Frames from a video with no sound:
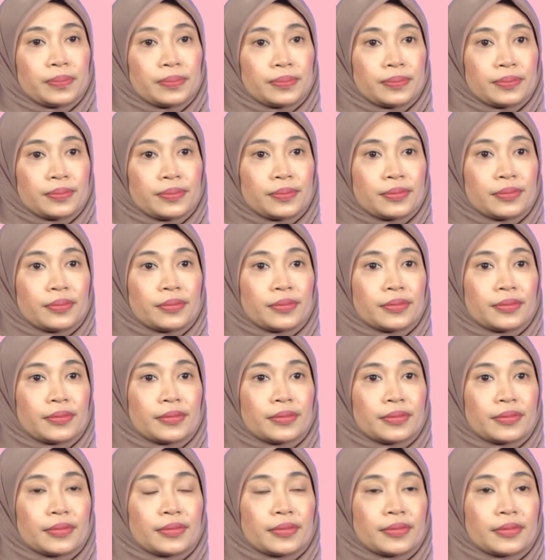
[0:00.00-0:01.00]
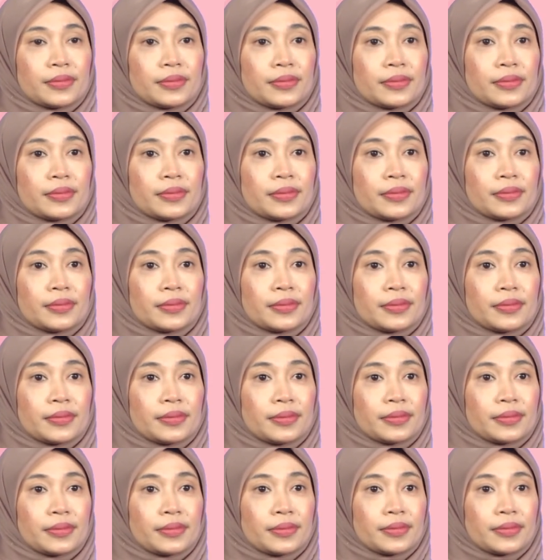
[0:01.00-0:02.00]

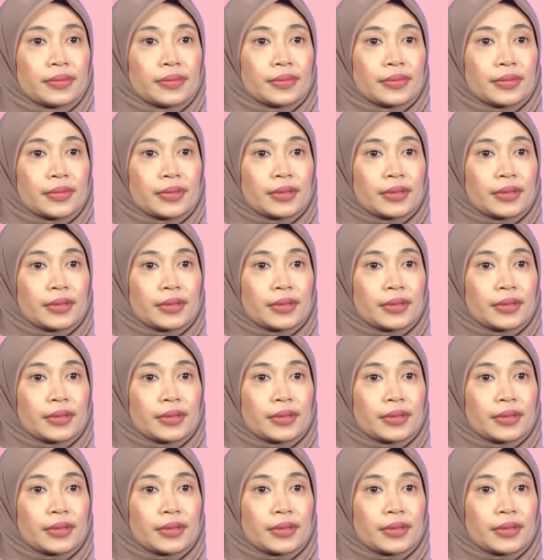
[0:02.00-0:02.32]
Nothing is said.